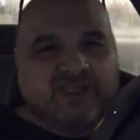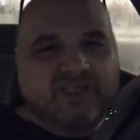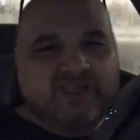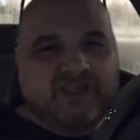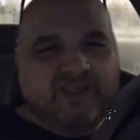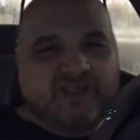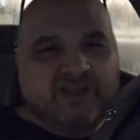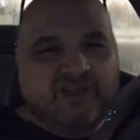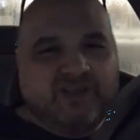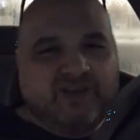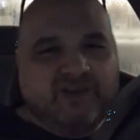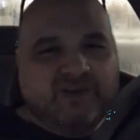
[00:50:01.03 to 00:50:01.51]

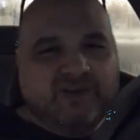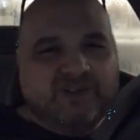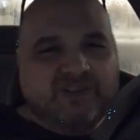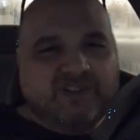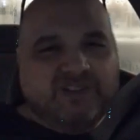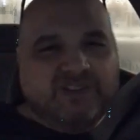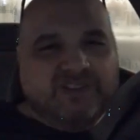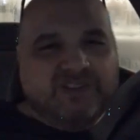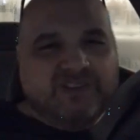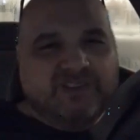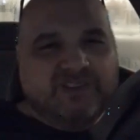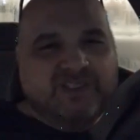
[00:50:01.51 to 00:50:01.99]
You know, it's
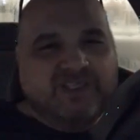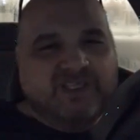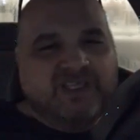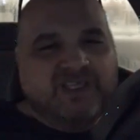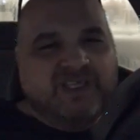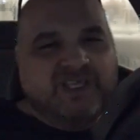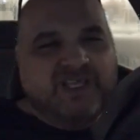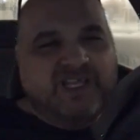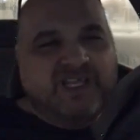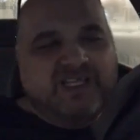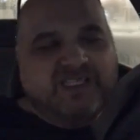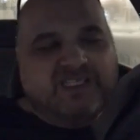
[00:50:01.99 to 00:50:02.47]
just,
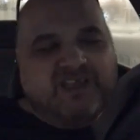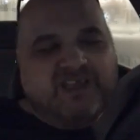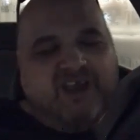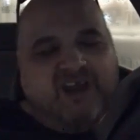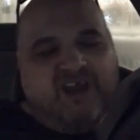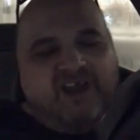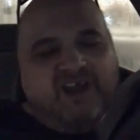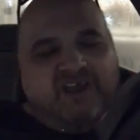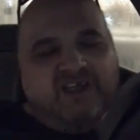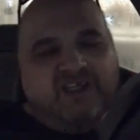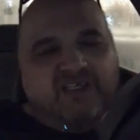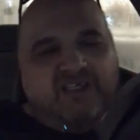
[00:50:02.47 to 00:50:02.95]
and it's
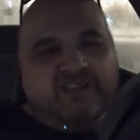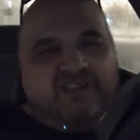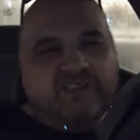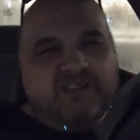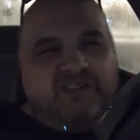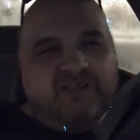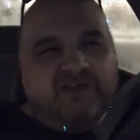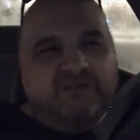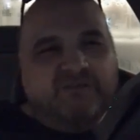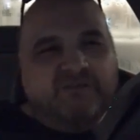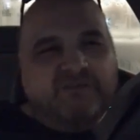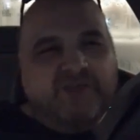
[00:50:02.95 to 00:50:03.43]
hard. It's,
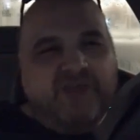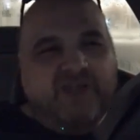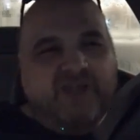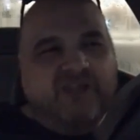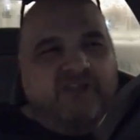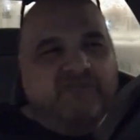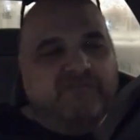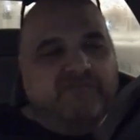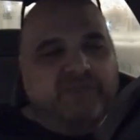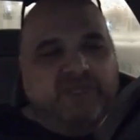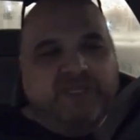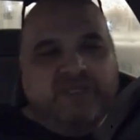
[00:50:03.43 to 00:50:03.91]
you know, I
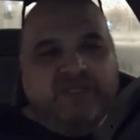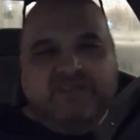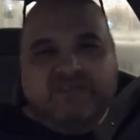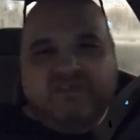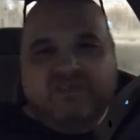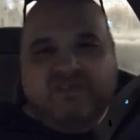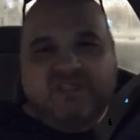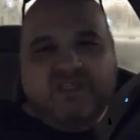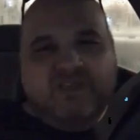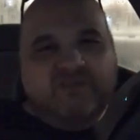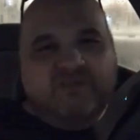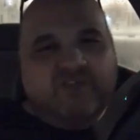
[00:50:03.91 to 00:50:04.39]
love pizza.
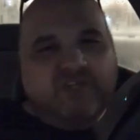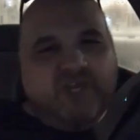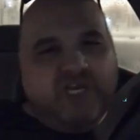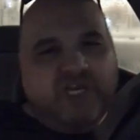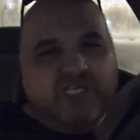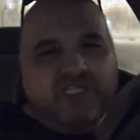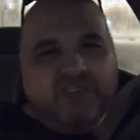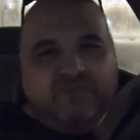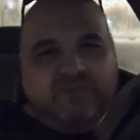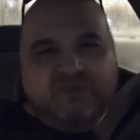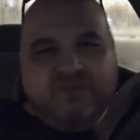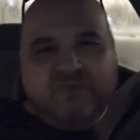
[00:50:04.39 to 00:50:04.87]
I love
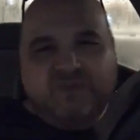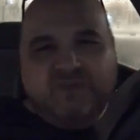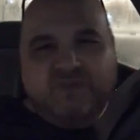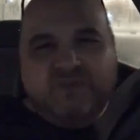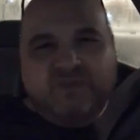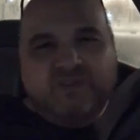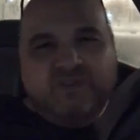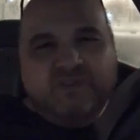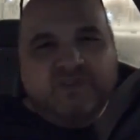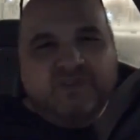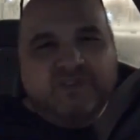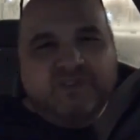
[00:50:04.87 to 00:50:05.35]
Chinese
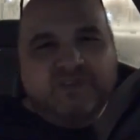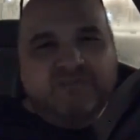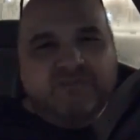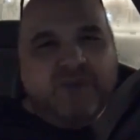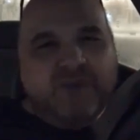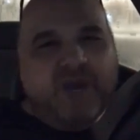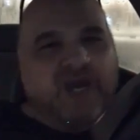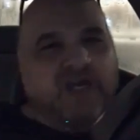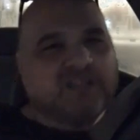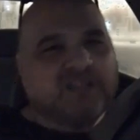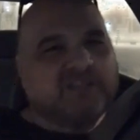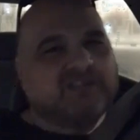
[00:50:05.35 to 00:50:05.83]
food,
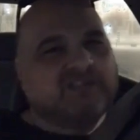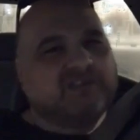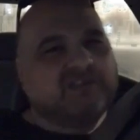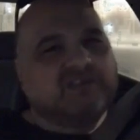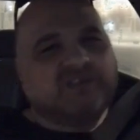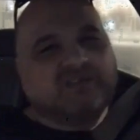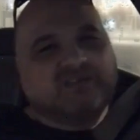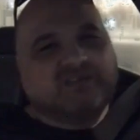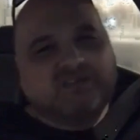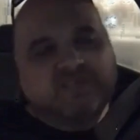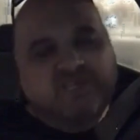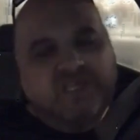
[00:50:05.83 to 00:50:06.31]

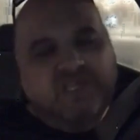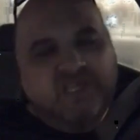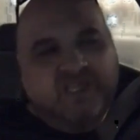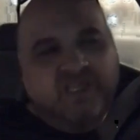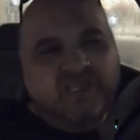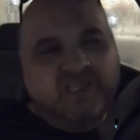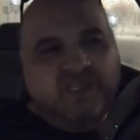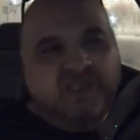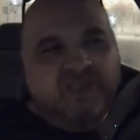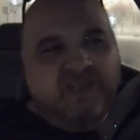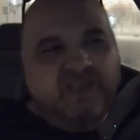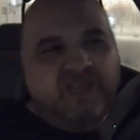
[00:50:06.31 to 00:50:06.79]
pasta.
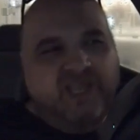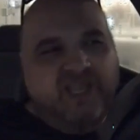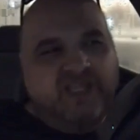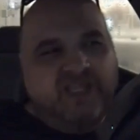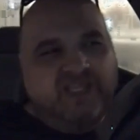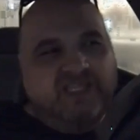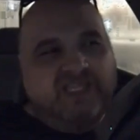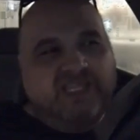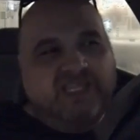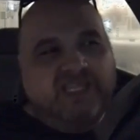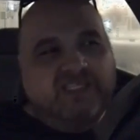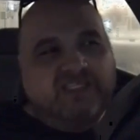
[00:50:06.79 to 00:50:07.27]
And
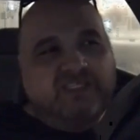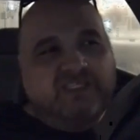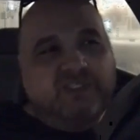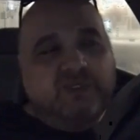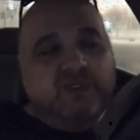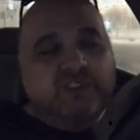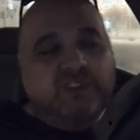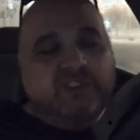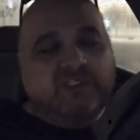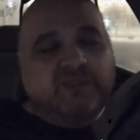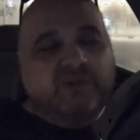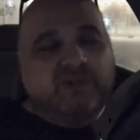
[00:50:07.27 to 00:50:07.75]
the thing is, you
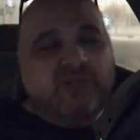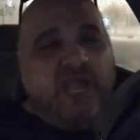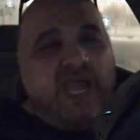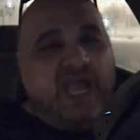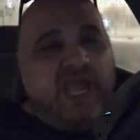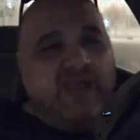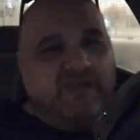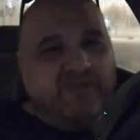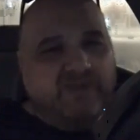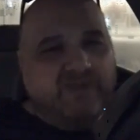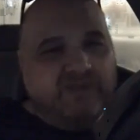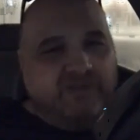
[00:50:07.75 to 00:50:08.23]
can still
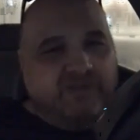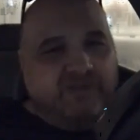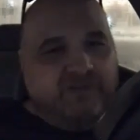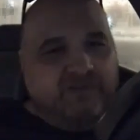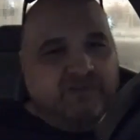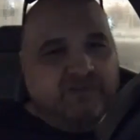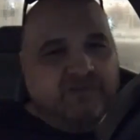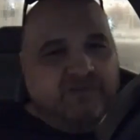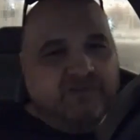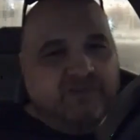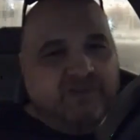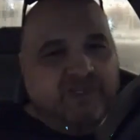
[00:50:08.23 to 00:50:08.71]
have it,
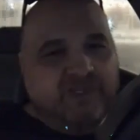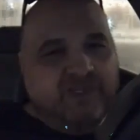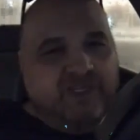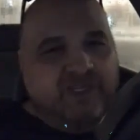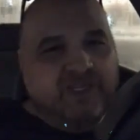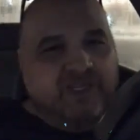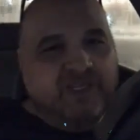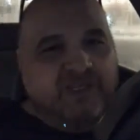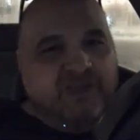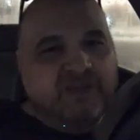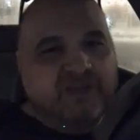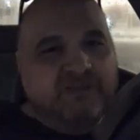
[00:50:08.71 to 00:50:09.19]

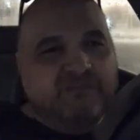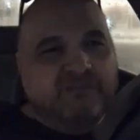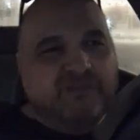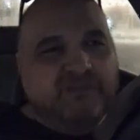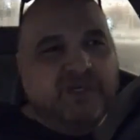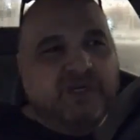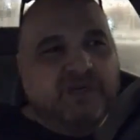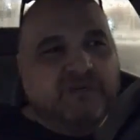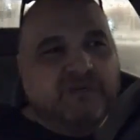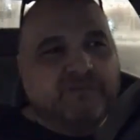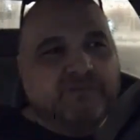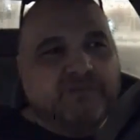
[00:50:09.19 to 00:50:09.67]

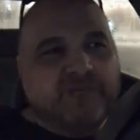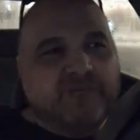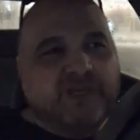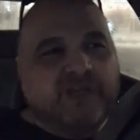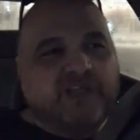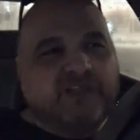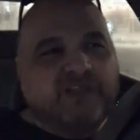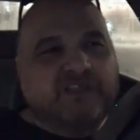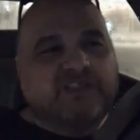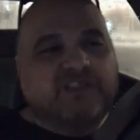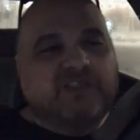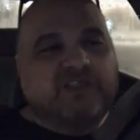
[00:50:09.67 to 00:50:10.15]
but
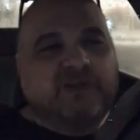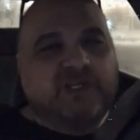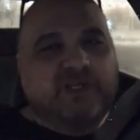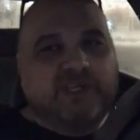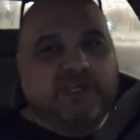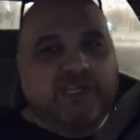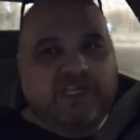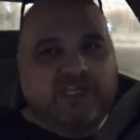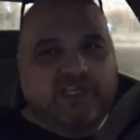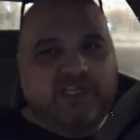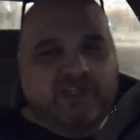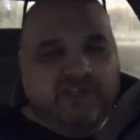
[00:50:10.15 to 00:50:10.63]
because, you know, you're,
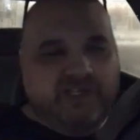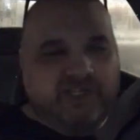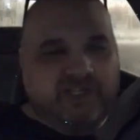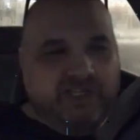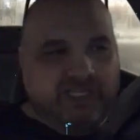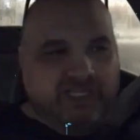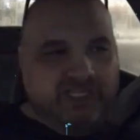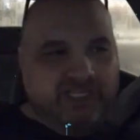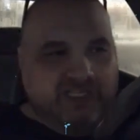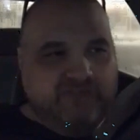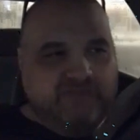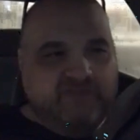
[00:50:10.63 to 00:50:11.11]
you're,
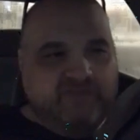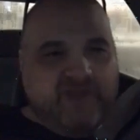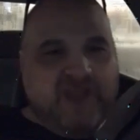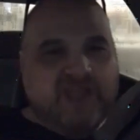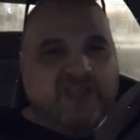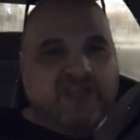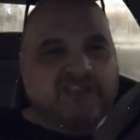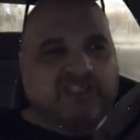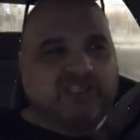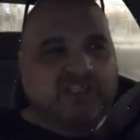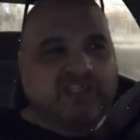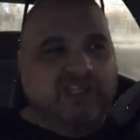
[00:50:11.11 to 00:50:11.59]
you're
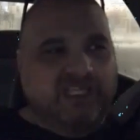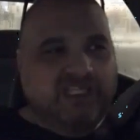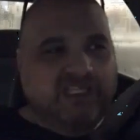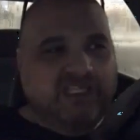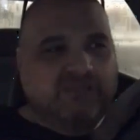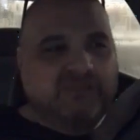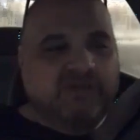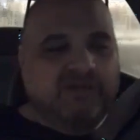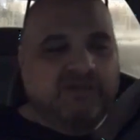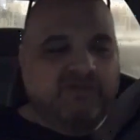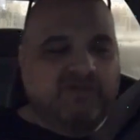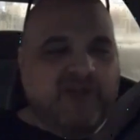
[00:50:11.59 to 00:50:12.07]
fasting,
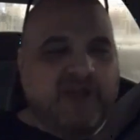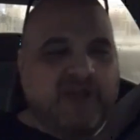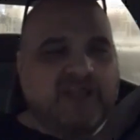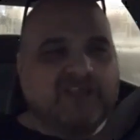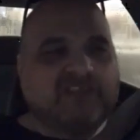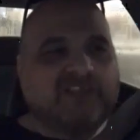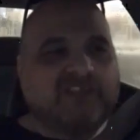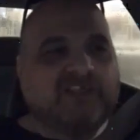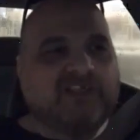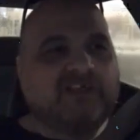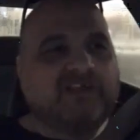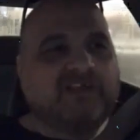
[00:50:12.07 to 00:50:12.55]
intermittent
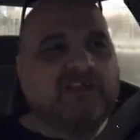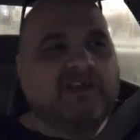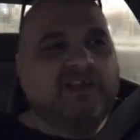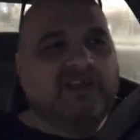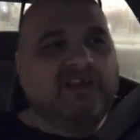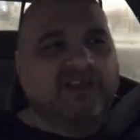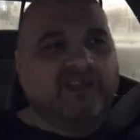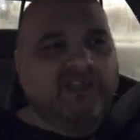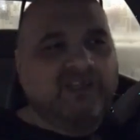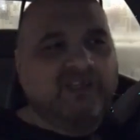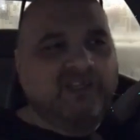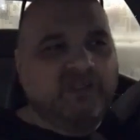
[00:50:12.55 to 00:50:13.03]
fasting,
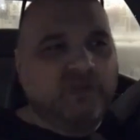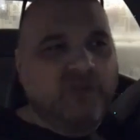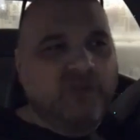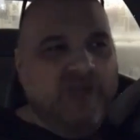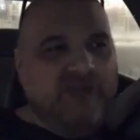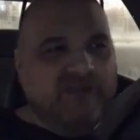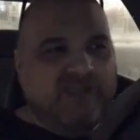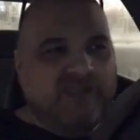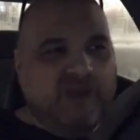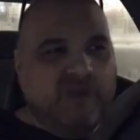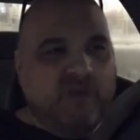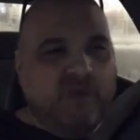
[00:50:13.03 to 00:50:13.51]
you
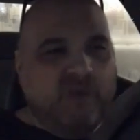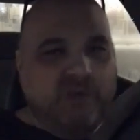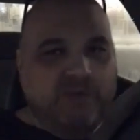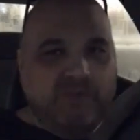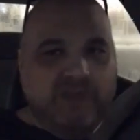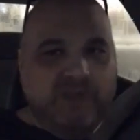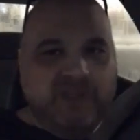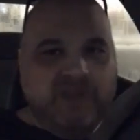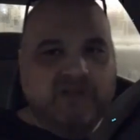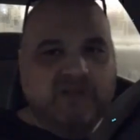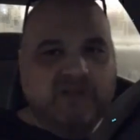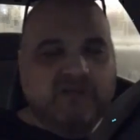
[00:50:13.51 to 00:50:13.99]
have that one
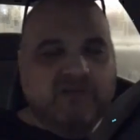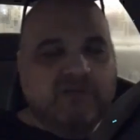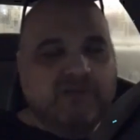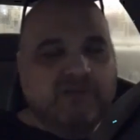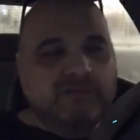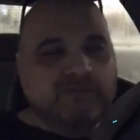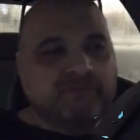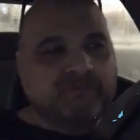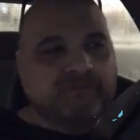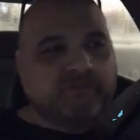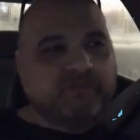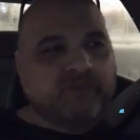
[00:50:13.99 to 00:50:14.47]
meal,
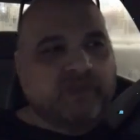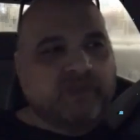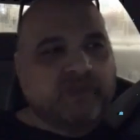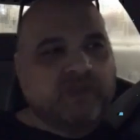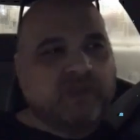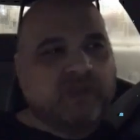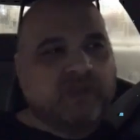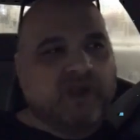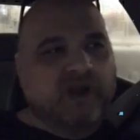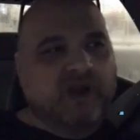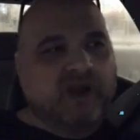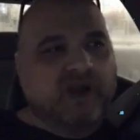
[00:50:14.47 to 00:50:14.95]

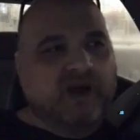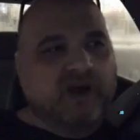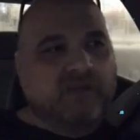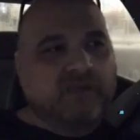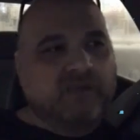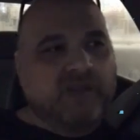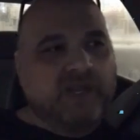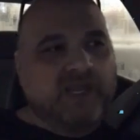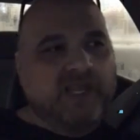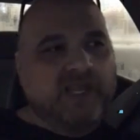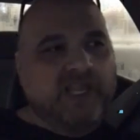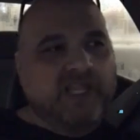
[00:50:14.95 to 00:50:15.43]
uh,
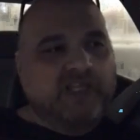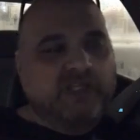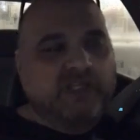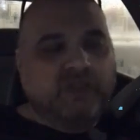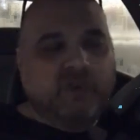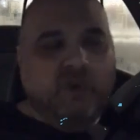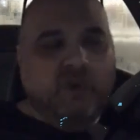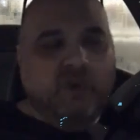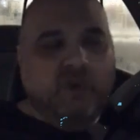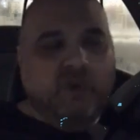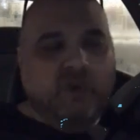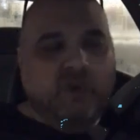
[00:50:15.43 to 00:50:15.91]
and you
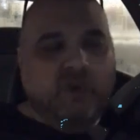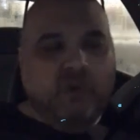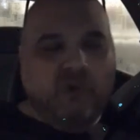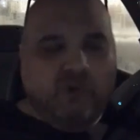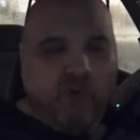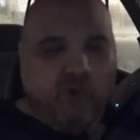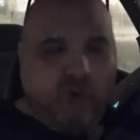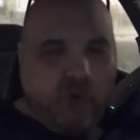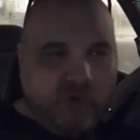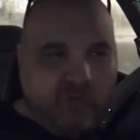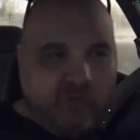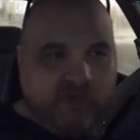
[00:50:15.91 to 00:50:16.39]
don't
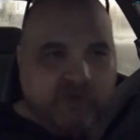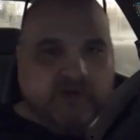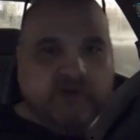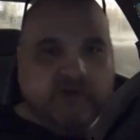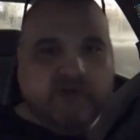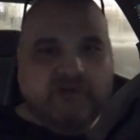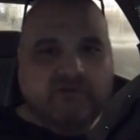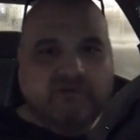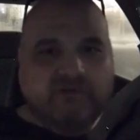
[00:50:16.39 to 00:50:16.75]
over